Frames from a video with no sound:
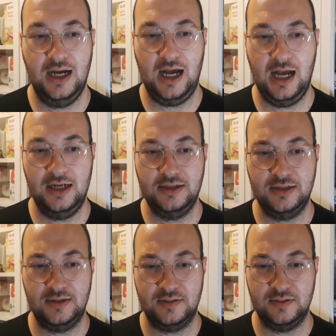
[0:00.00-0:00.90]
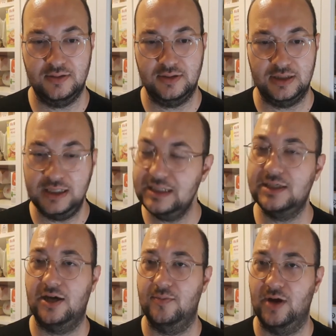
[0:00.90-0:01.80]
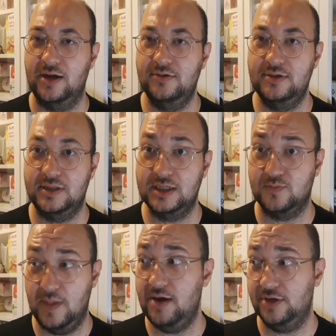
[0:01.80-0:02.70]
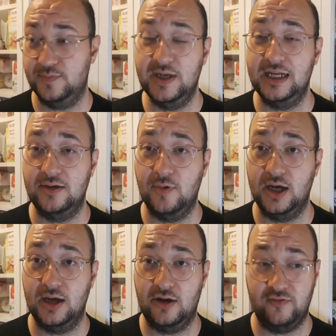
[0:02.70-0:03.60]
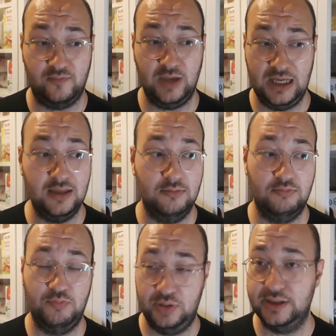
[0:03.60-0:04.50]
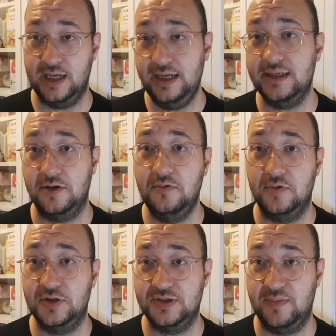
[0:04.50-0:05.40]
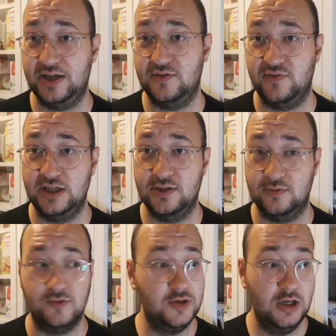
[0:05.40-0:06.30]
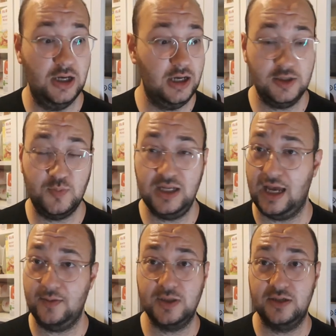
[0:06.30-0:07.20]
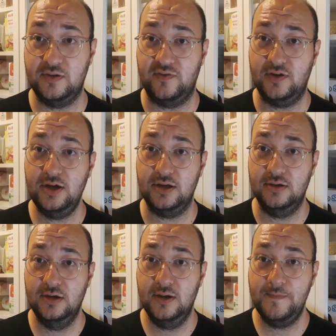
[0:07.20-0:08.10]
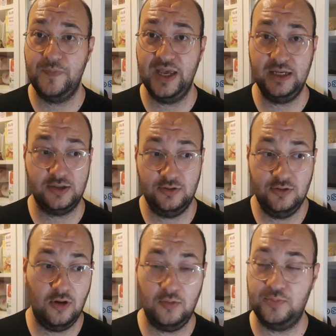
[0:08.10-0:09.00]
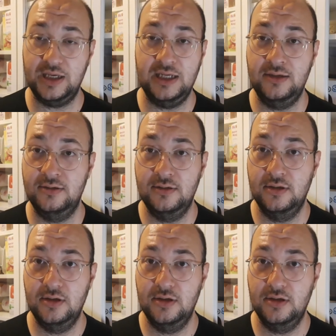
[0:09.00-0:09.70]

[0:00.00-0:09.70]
And this time round, this Mary's Mini, where I've eaten potato with some extra vegetables, has been absolutely fine. It's not been